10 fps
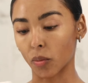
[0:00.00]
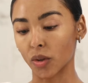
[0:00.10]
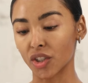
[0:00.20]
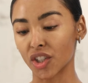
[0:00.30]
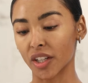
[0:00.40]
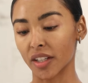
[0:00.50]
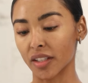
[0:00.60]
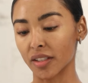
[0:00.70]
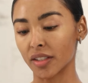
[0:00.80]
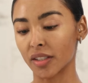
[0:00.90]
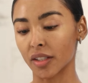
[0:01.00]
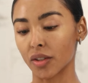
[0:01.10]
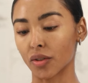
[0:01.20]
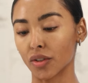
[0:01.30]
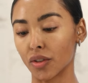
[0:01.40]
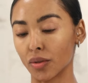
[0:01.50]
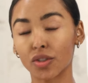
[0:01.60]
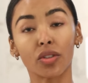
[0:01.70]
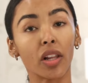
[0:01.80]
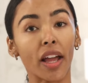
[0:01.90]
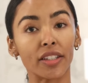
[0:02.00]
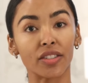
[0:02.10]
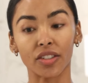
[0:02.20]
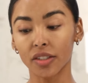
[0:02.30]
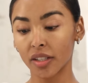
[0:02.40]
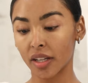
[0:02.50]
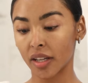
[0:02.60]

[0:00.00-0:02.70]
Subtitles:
which is your neutralizer.